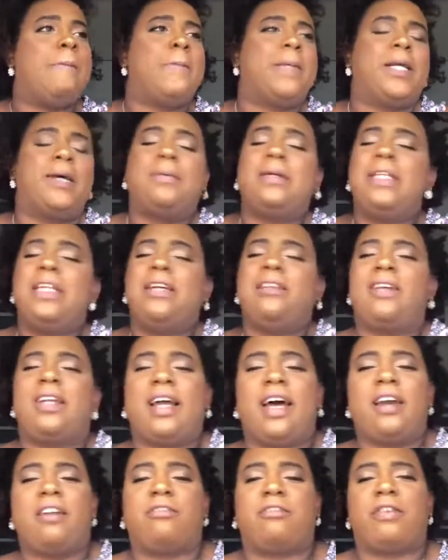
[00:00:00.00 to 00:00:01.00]
But I believe a
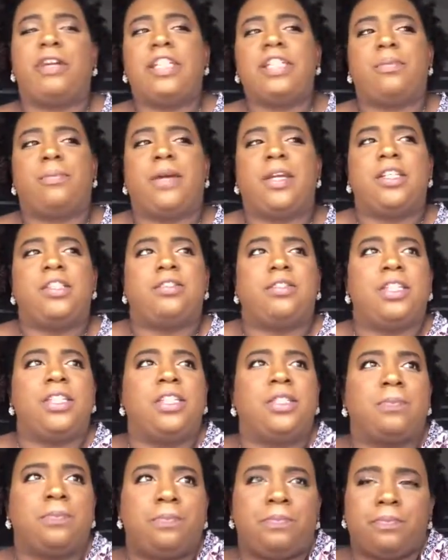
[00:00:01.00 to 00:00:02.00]
lot of French
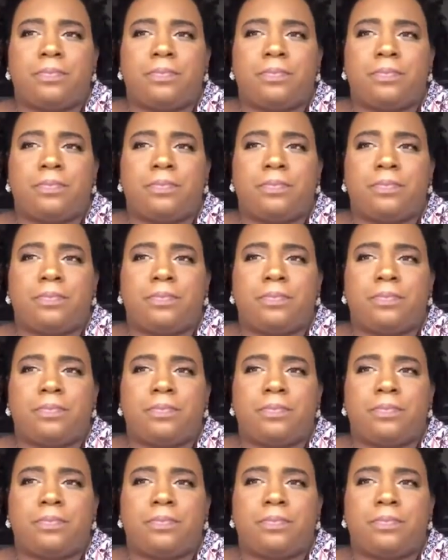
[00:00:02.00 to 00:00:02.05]
pastries